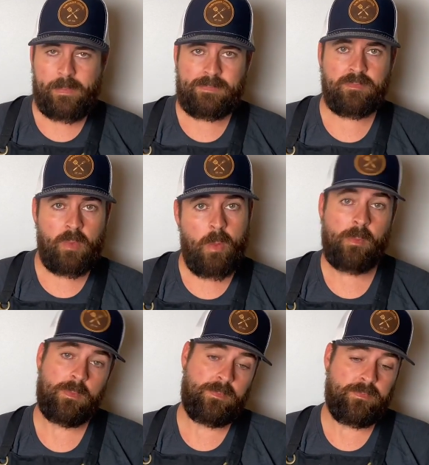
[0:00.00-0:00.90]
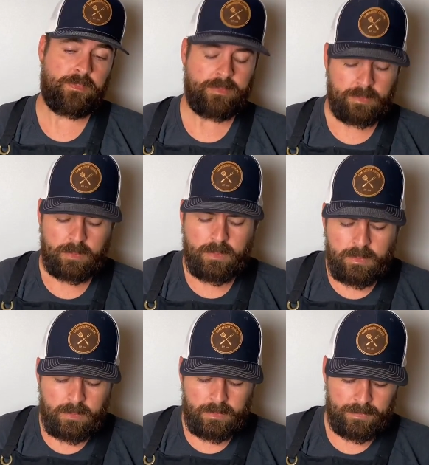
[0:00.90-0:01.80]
No one is speaking in this clip.